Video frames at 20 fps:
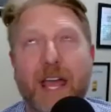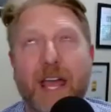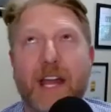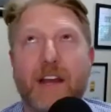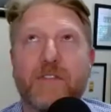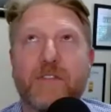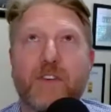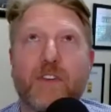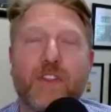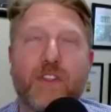
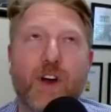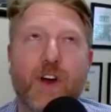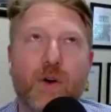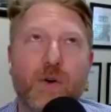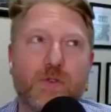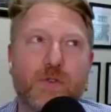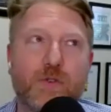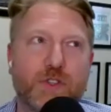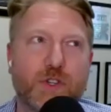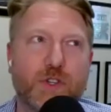and for
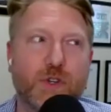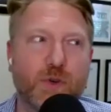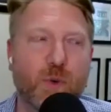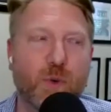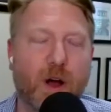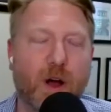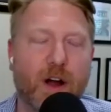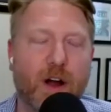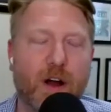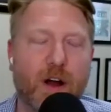those
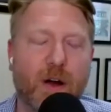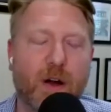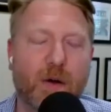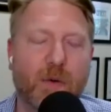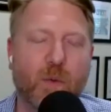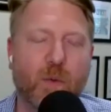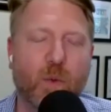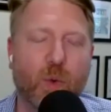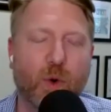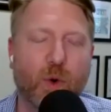who
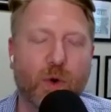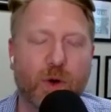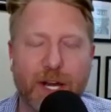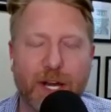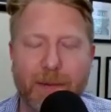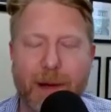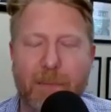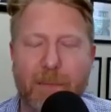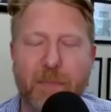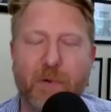are worried
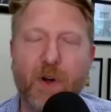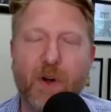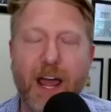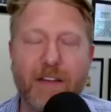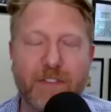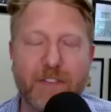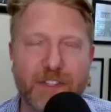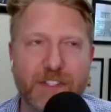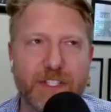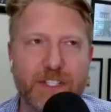about
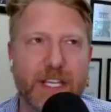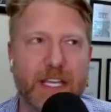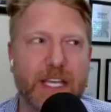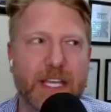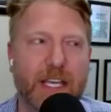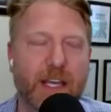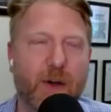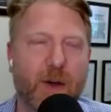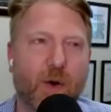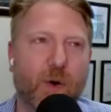
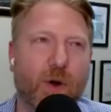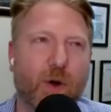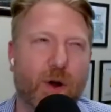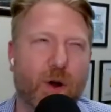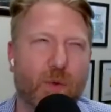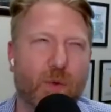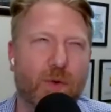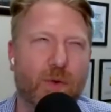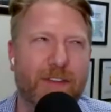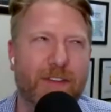privacy
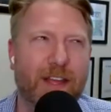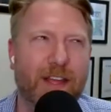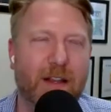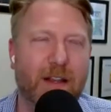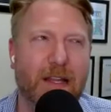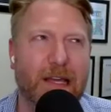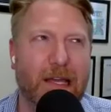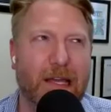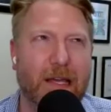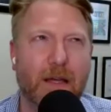or
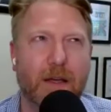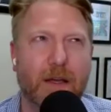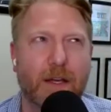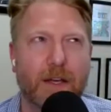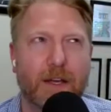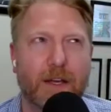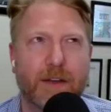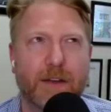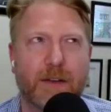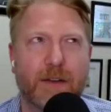revealing
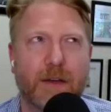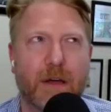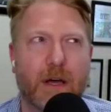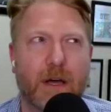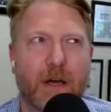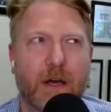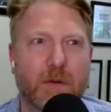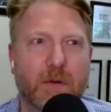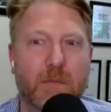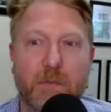
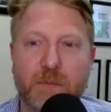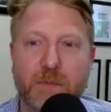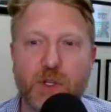uh,